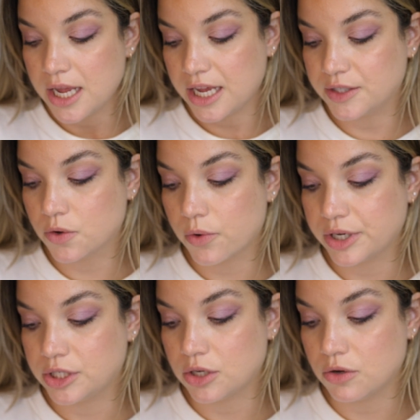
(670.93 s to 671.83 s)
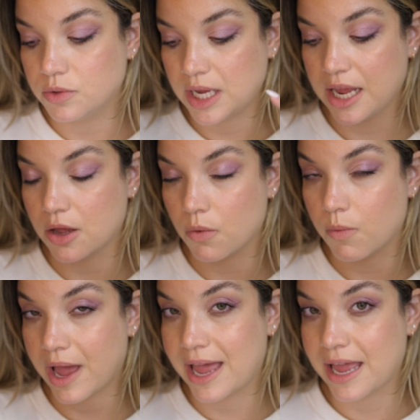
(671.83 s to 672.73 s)
it's going to take
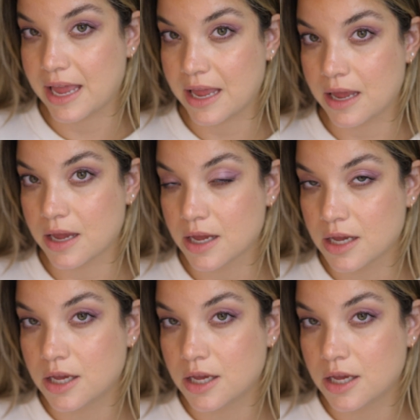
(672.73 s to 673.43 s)
away